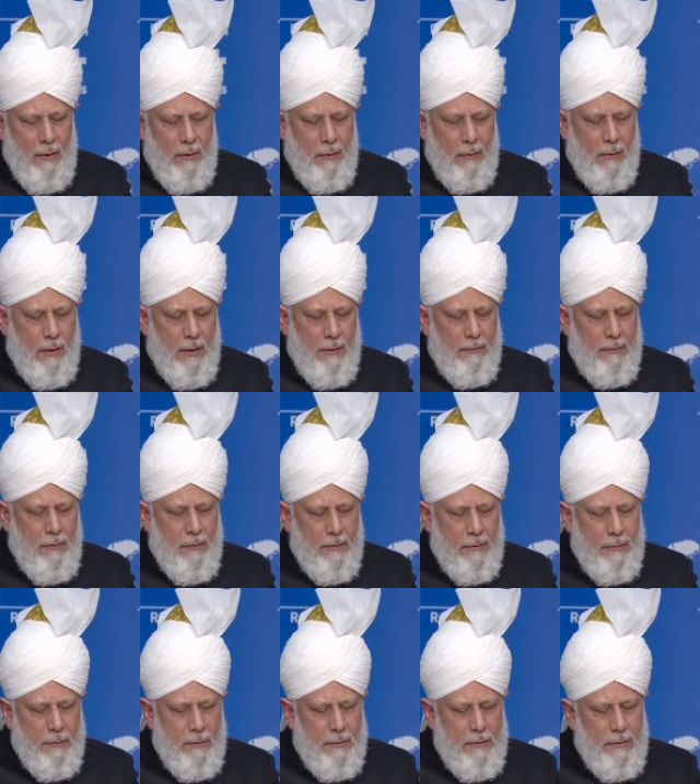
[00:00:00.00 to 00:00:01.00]
who have
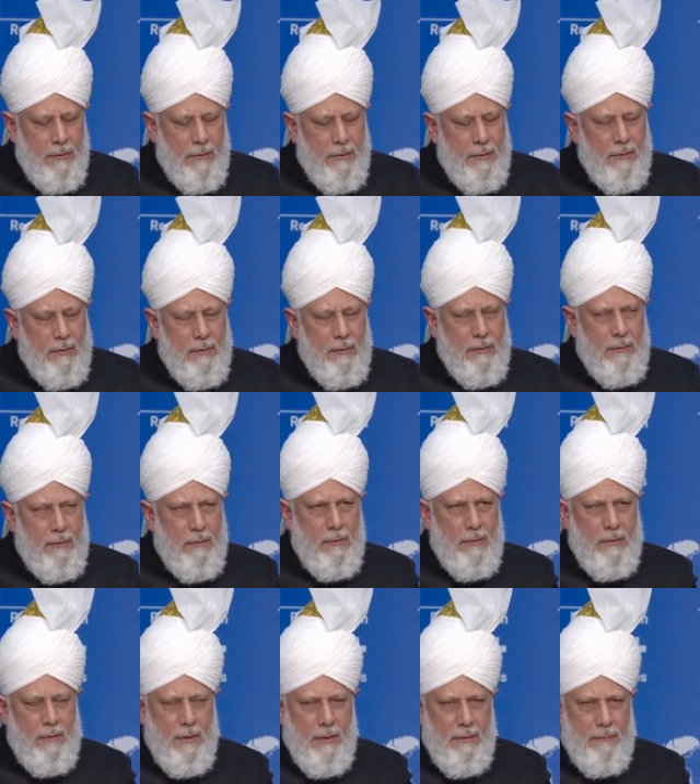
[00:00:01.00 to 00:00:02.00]
contributed to
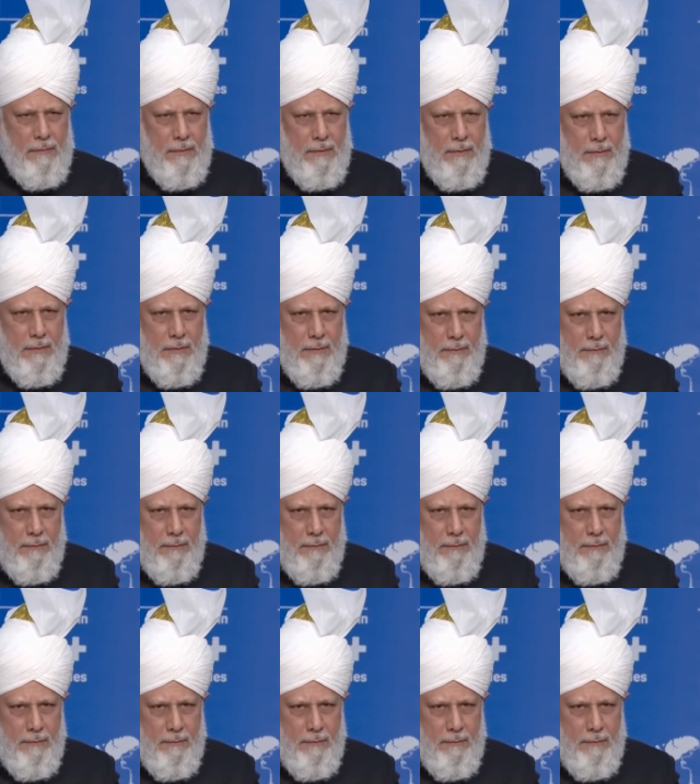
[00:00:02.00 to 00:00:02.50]
this effort.